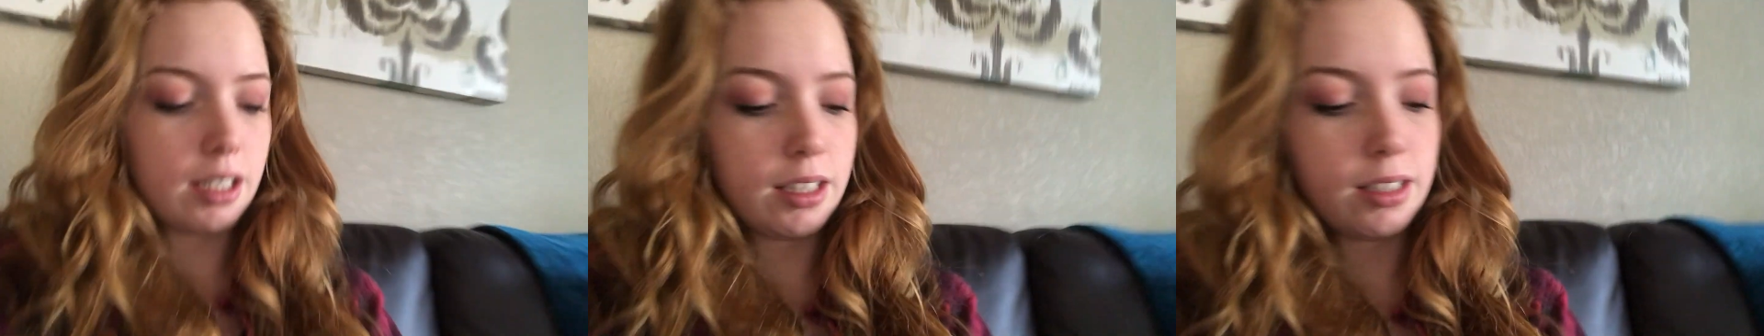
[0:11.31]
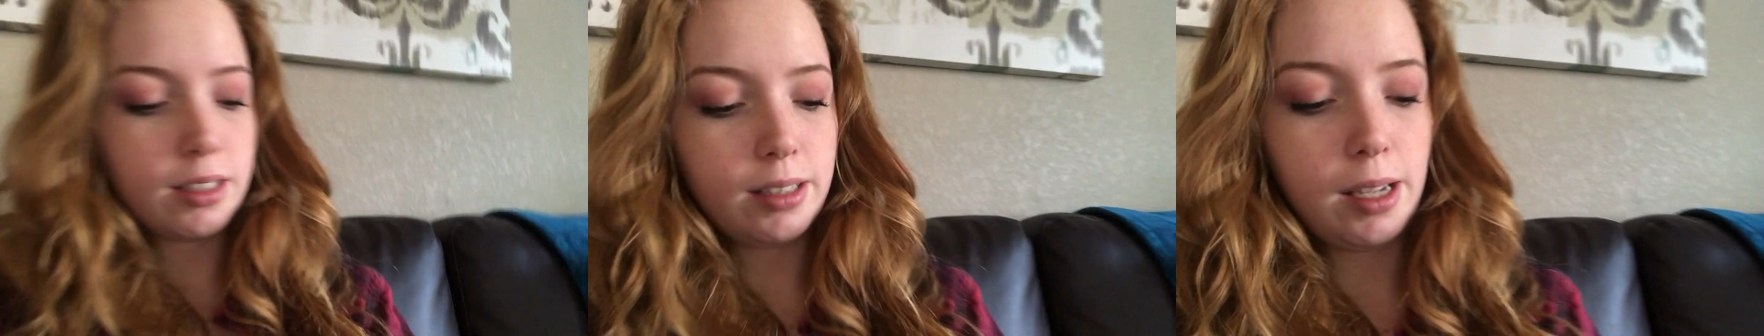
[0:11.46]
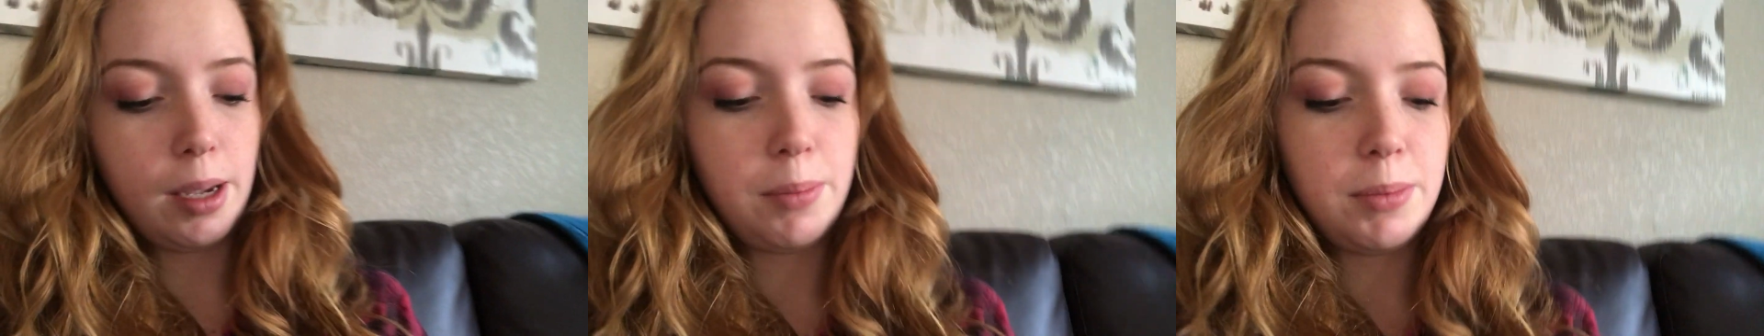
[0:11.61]
I
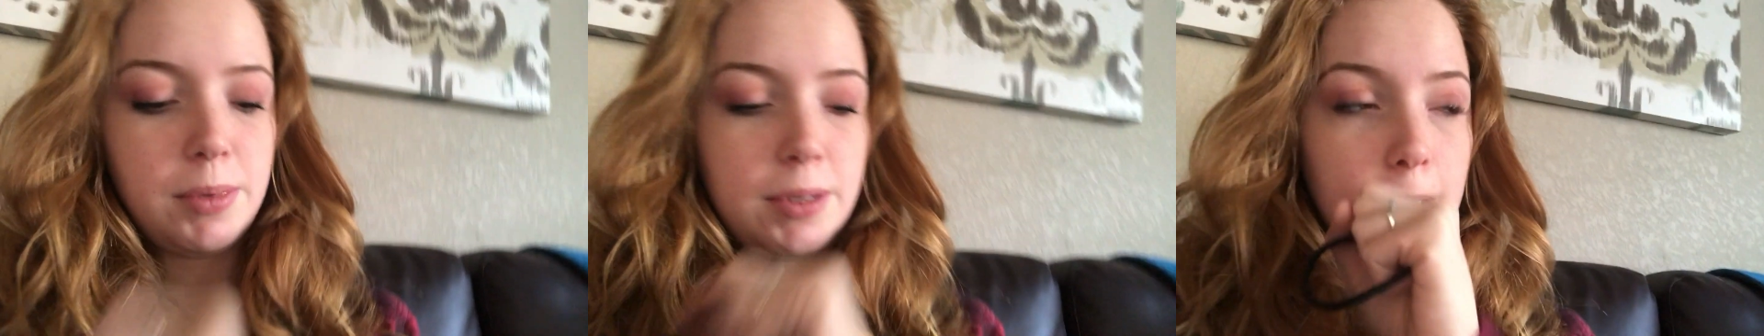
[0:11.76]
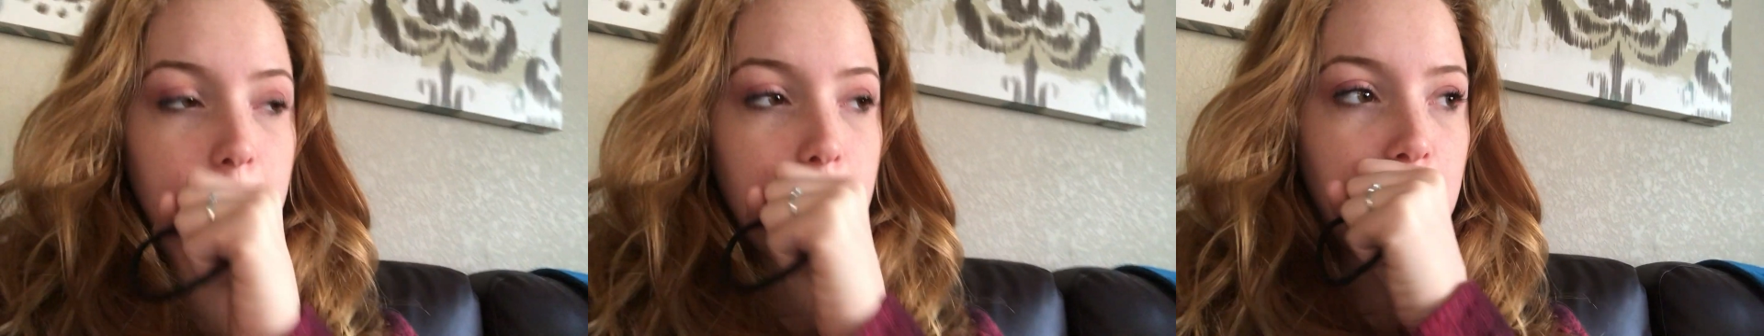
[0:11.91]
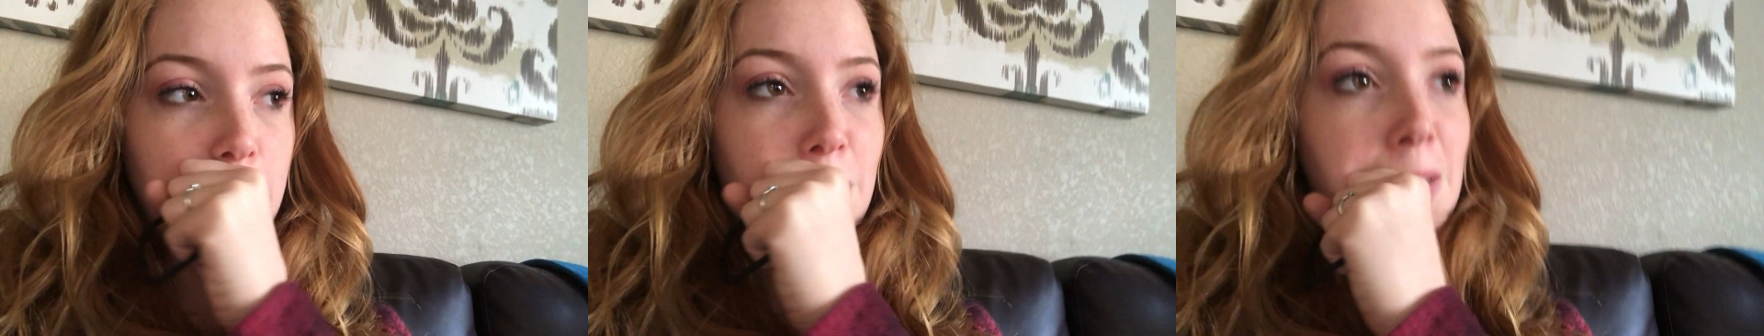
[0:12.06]
slept
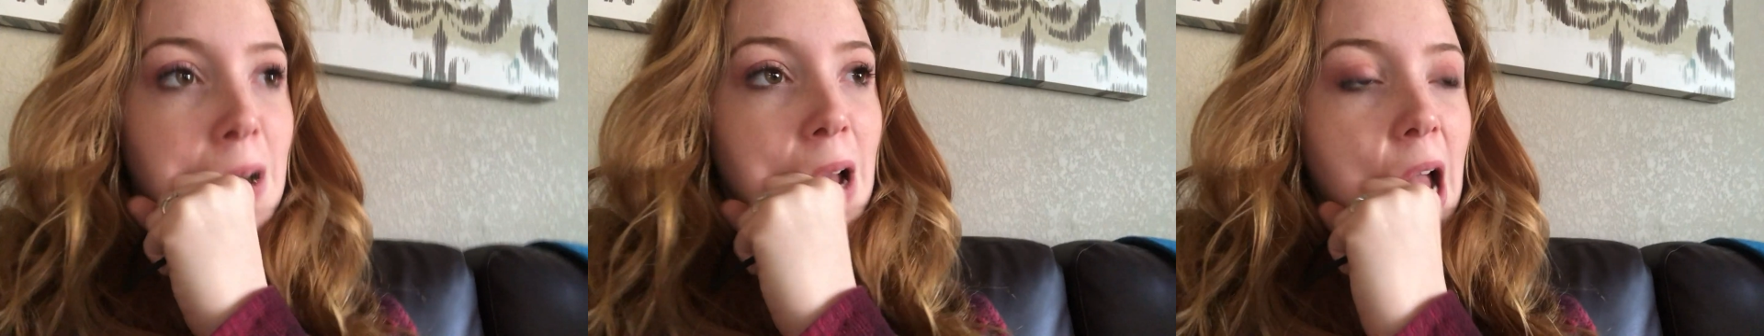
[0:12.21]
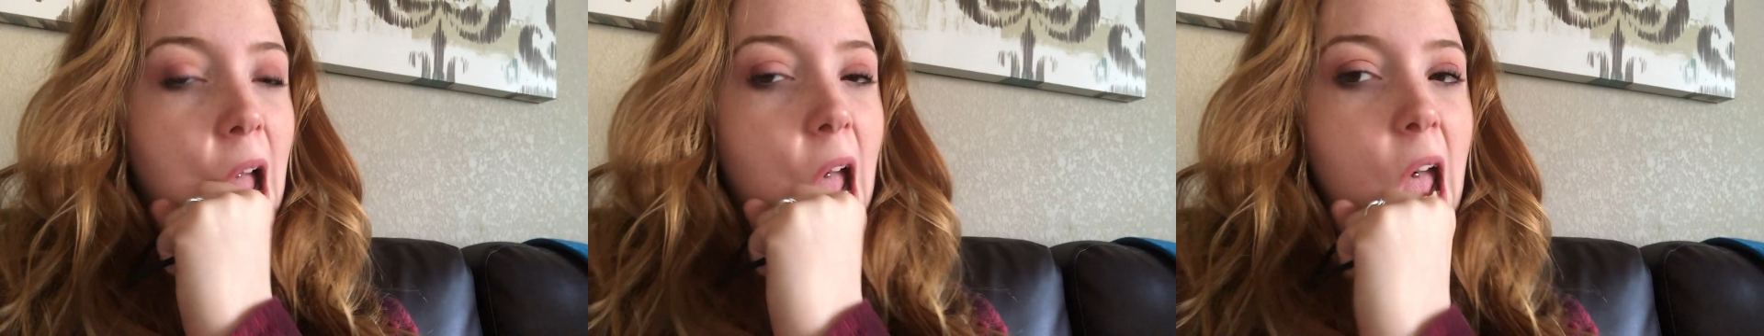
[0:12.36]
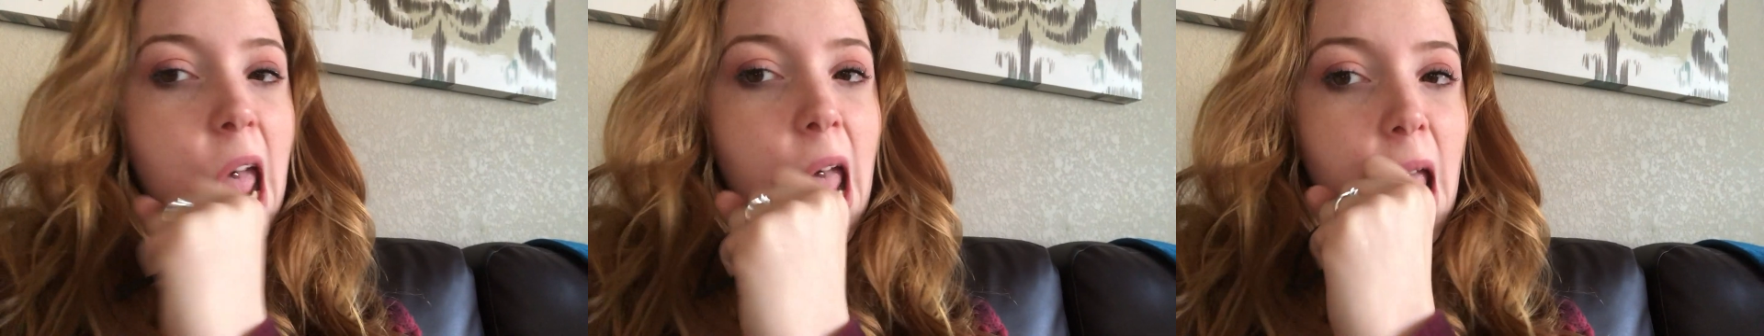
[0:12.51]
in
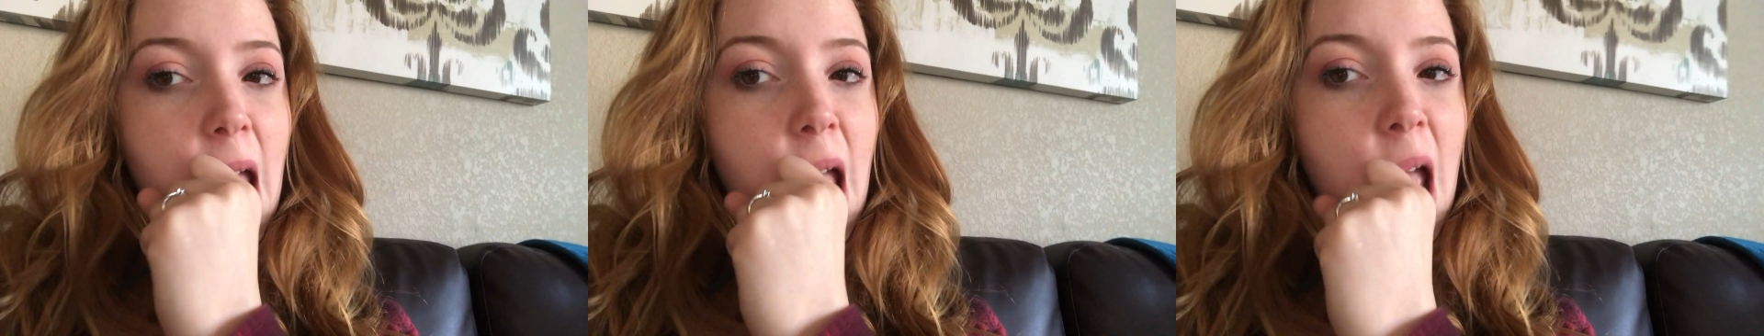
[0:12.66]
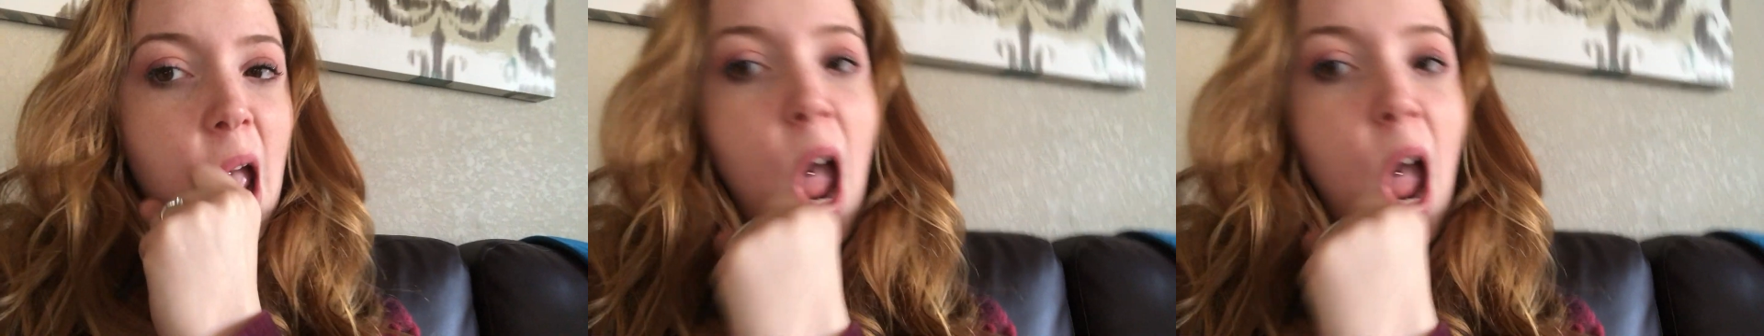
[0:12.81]
my